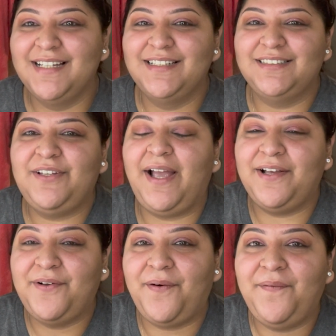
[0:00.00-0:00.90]
so I
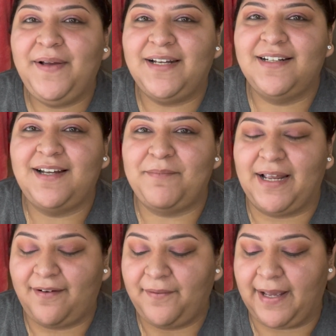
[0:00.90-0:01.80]
go, and then I'm
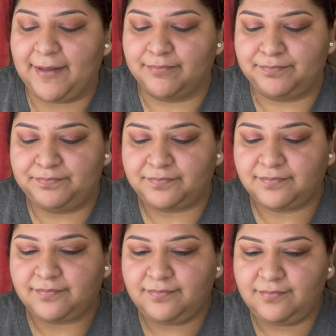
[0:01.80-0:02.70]
like, okay.
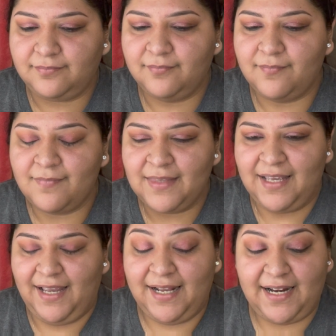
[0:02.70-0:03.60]

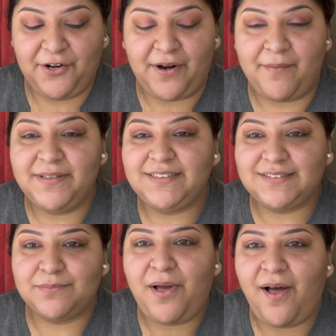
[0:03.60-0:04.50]
And I grab a
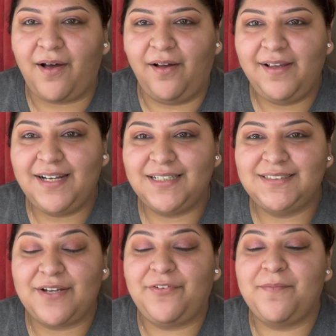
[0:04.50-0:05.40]
small, and I
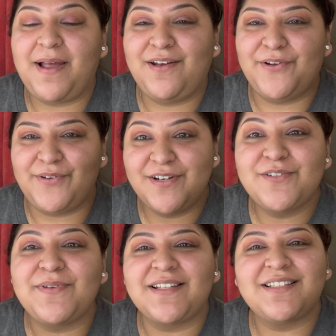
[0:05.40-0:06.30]
say, for my New
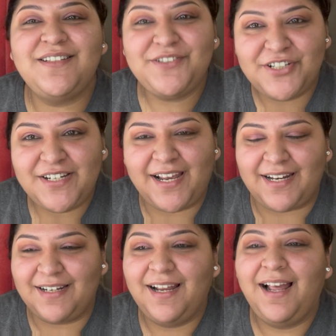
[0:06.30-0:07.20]
Year's
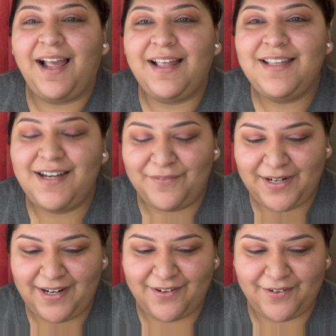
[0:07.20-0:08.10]
resolution. And then when
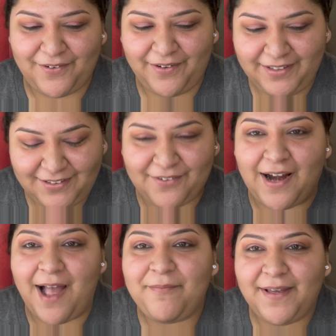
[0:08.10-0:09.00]
I go and
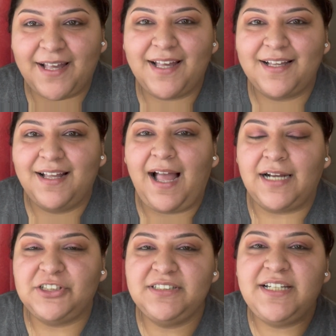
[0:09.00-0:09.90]
grab it, I
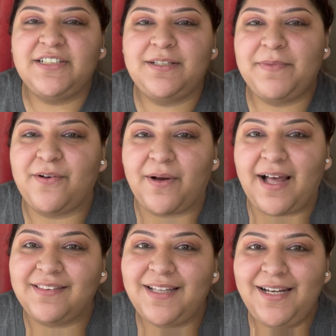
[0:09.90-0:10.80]
just hear somebody go,
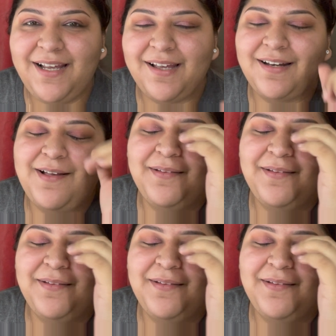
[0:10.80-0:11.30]
ándale. And I'm like,